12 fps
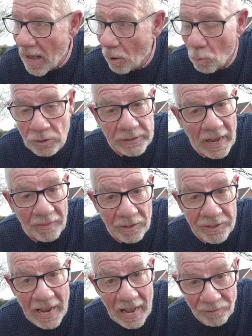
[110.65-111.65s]
or down
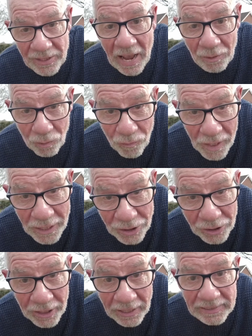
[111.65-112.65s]
the village
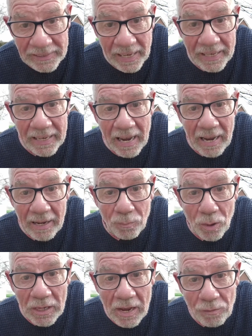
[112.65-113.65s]
should I say,
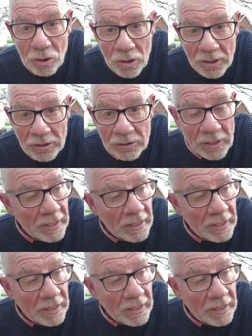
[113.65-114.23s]
and we'll have a look and